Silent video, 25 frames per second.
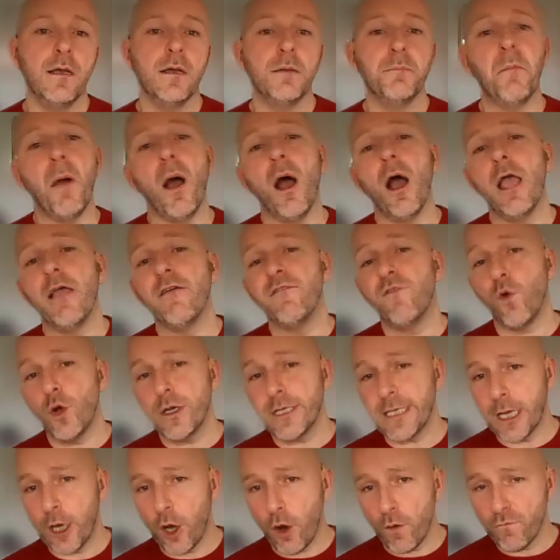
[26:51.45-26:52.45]
by
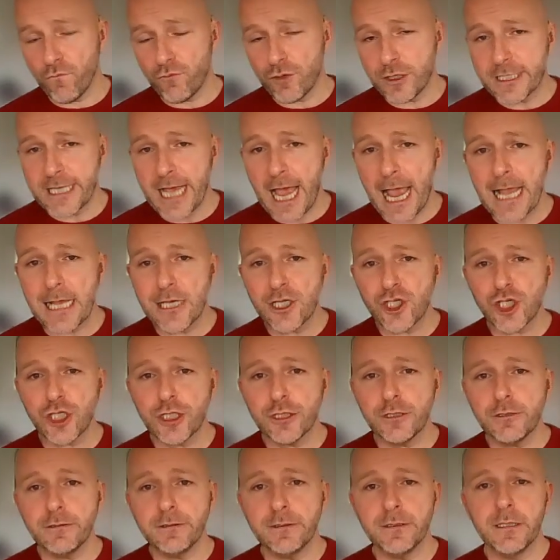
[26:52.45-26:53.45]
avoiding
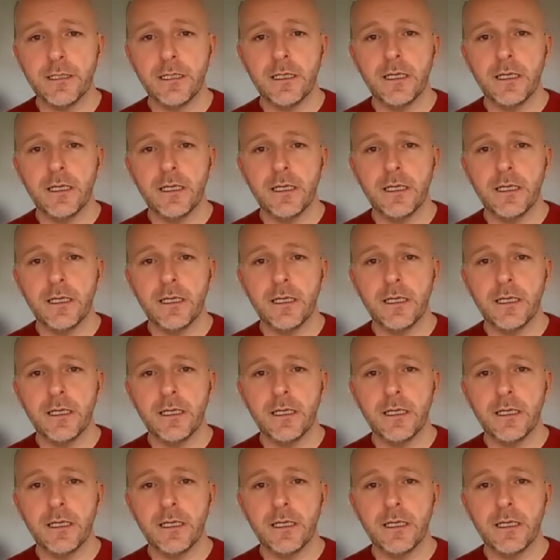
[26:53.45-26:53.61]
confrontation,